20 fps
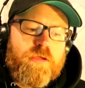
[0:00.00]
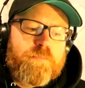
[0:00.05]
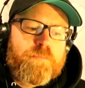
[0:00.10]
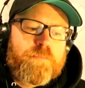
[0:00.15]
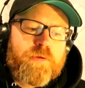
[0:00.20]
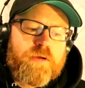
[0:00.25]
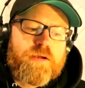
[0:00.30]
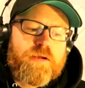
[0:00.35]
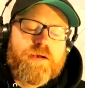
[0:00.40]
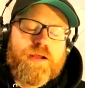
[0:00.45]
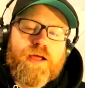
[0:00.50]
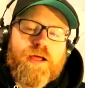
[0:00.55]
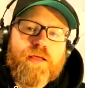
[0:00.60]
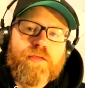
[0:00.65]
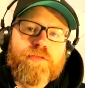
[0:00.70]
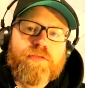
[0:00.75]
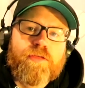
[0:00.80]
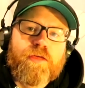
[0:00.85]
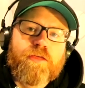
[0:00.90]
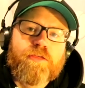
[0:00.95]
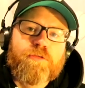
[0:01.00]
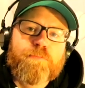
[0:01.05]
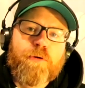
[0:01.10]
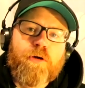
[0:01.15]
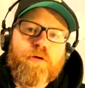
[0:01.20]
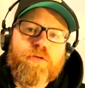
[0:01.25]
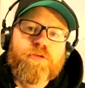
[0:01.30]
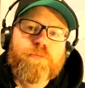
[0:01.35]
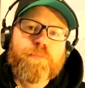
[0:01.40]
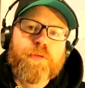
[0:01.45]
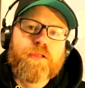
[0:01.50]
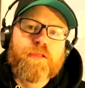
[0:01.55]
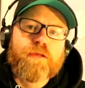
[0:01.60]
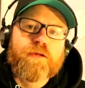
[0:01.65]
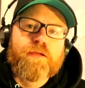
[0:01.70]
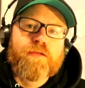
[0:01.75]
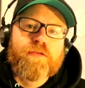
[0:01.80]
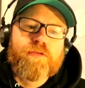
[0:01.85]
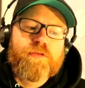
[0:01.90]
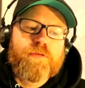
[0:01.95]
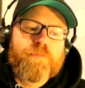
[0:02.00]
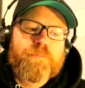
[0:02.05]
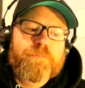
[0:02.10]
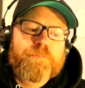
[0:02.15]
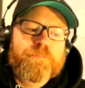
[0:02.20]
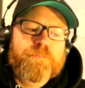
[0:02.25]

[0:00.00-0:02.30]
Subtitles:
but it has its possibilities."